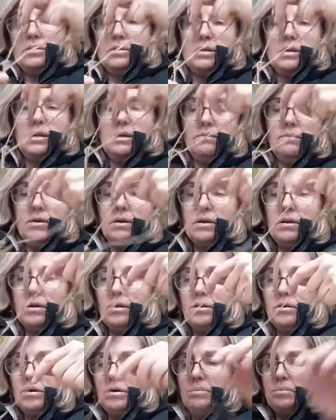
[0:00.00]
Leave a little
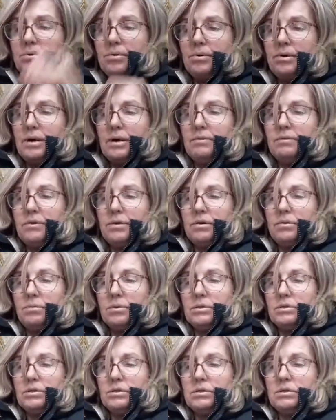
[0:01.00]
loop or however you
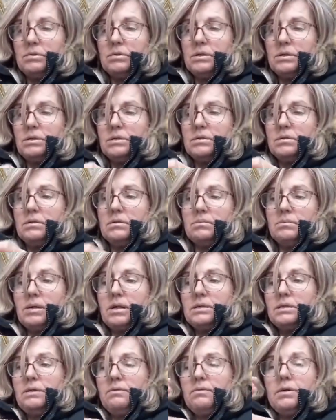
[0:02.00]
want to do it. You
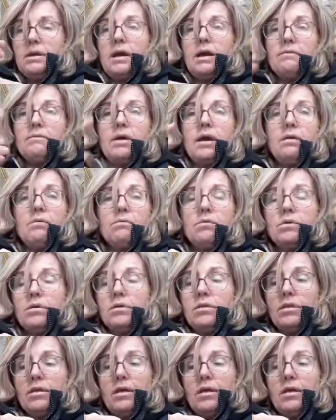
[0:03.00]
might even have a wreath